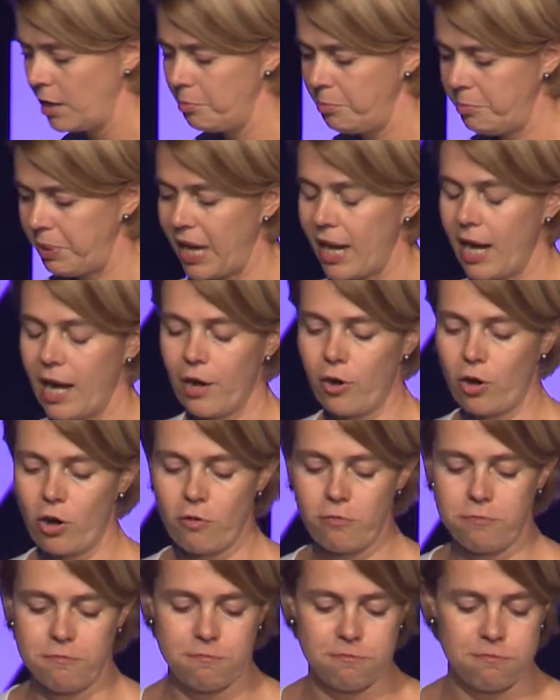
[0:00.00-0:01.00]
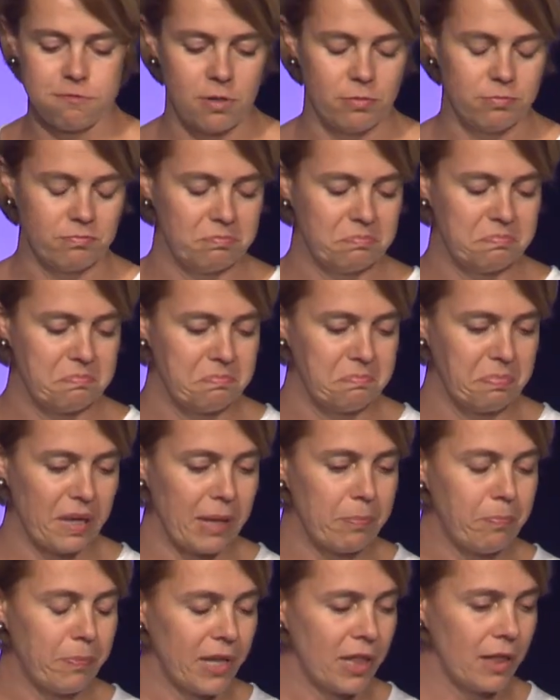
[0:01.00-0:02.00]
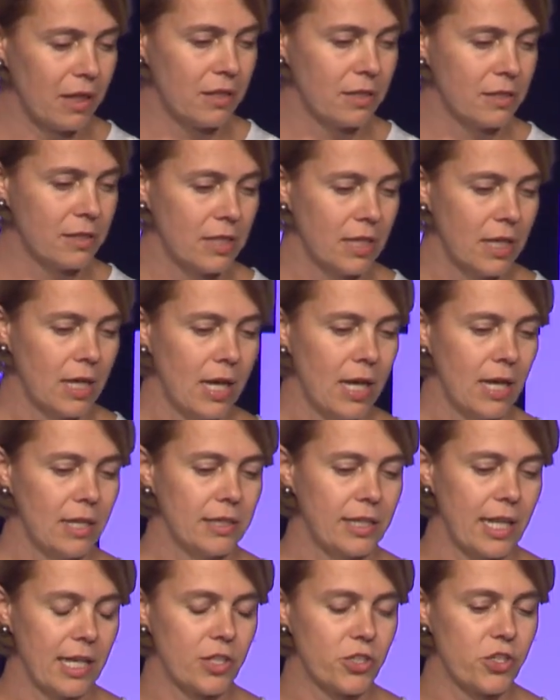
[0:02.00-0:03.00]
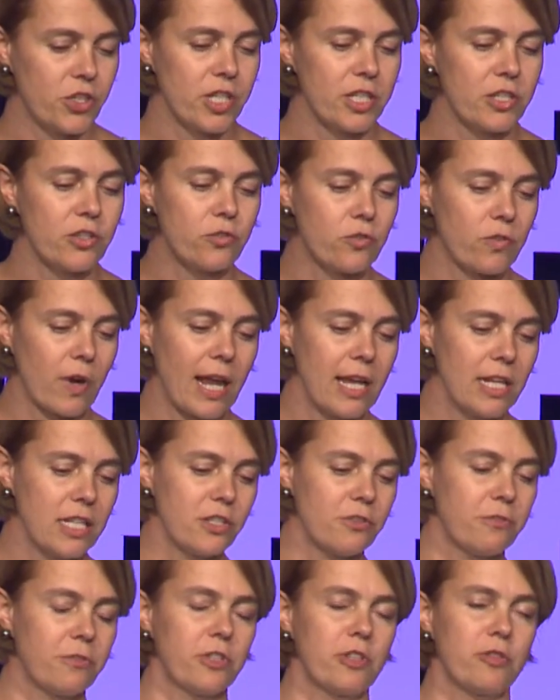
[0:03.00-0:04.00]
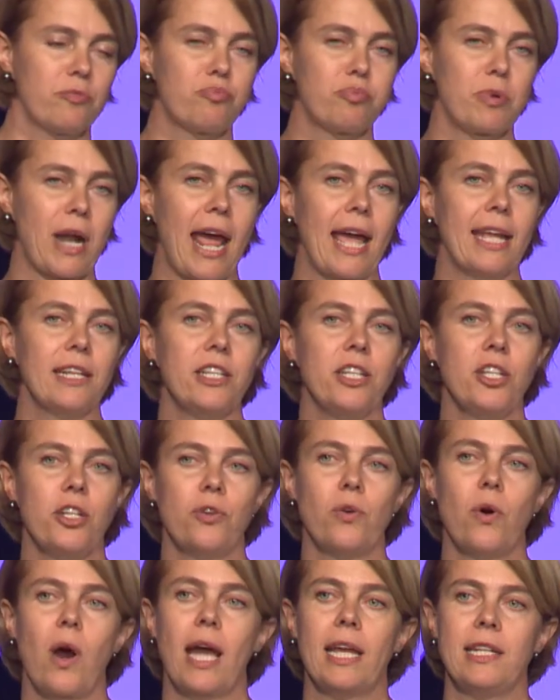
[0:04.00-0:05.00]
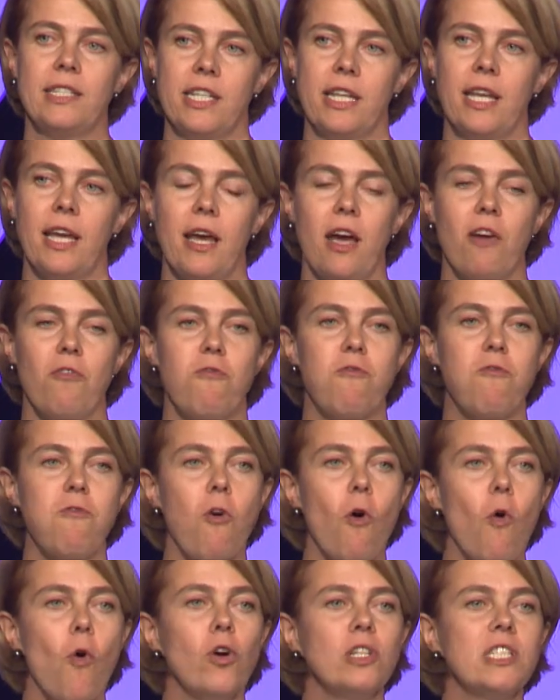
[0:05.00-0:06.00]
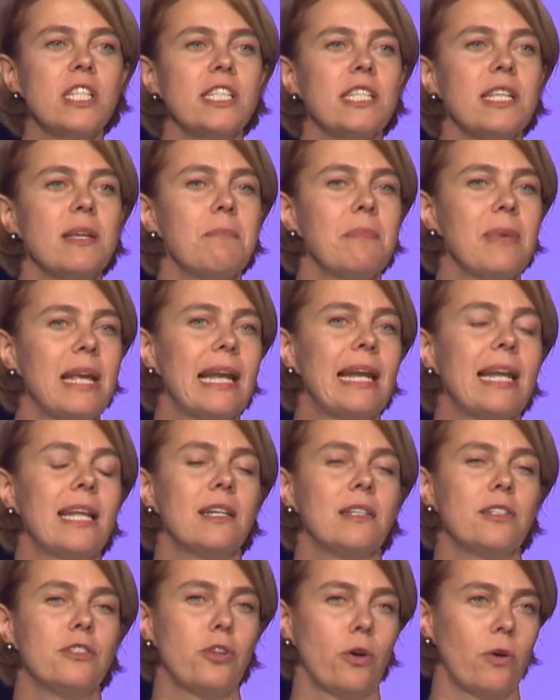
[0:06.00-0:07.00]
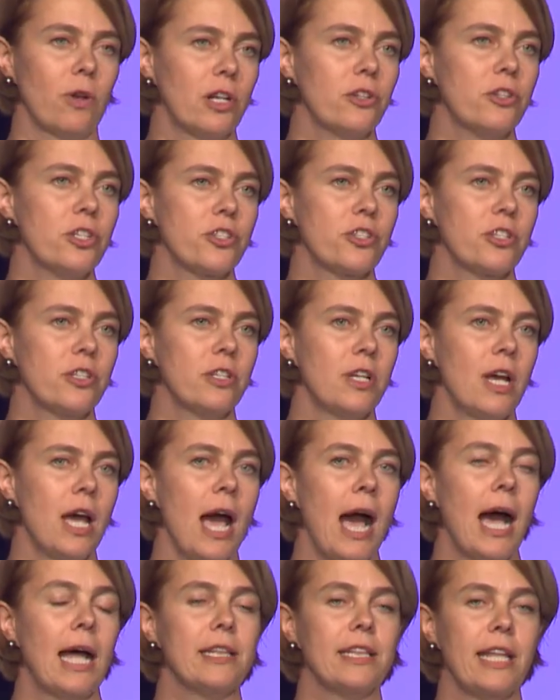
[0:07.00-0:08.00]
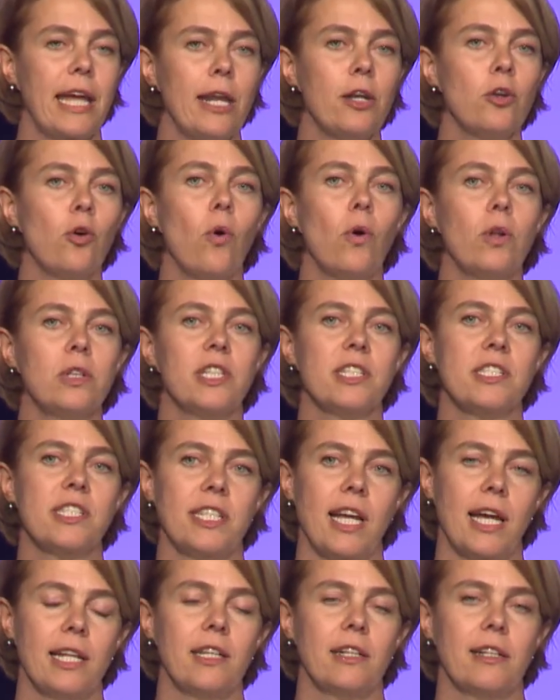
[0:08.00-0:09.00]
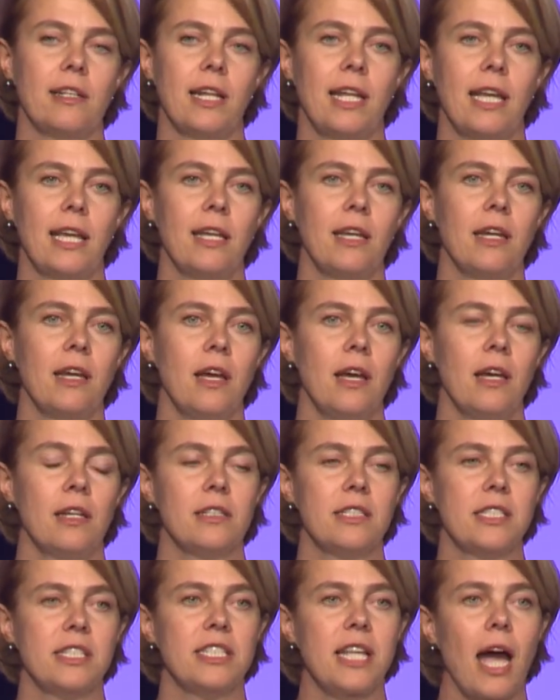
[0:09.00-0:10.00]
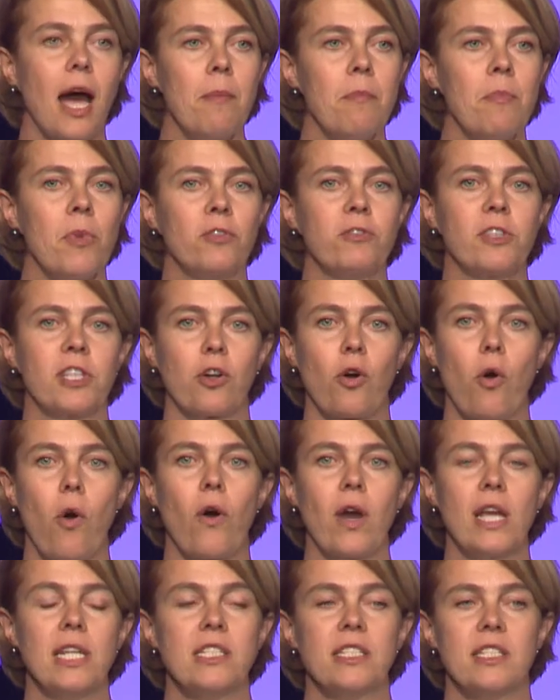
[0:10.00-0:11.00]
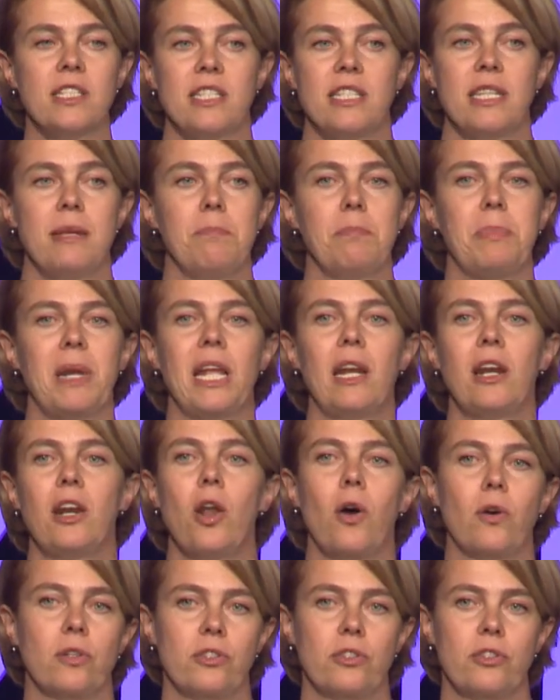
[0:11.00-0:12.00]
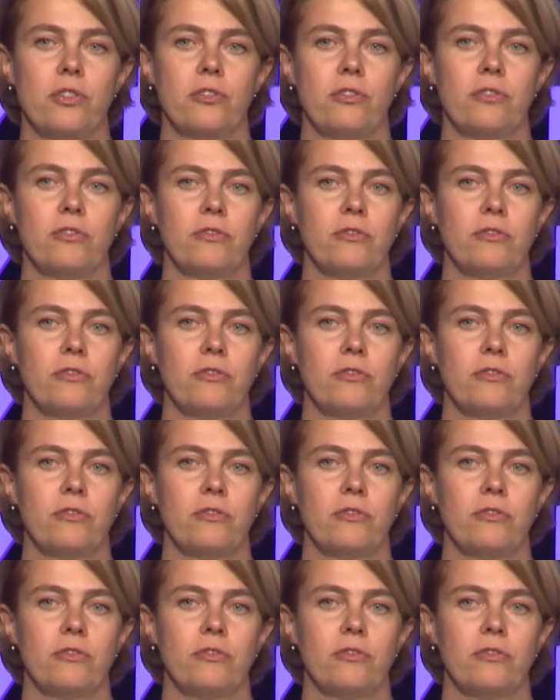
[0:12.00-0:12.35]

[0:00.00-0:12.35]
pair of people, they just raised for the brand new idea $40 million, and then all of a sudden, some of the coins are simply lost.